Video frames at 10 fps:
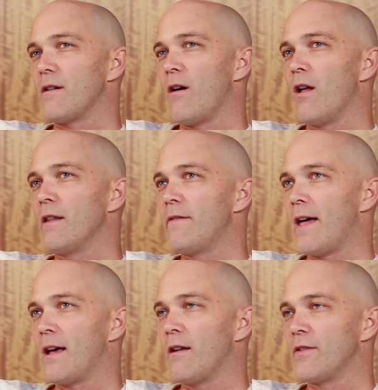All of
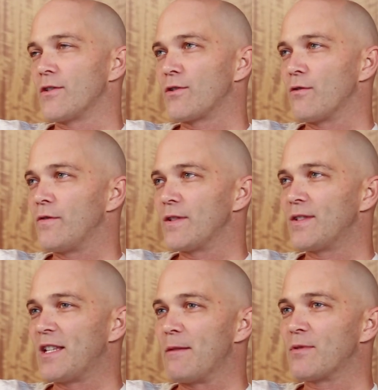that on the surface
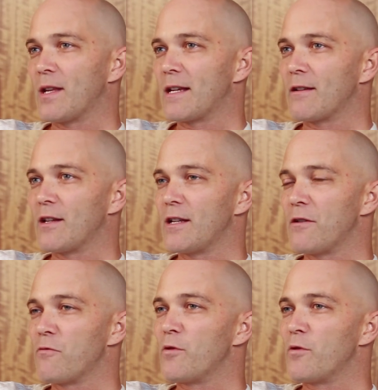seems like it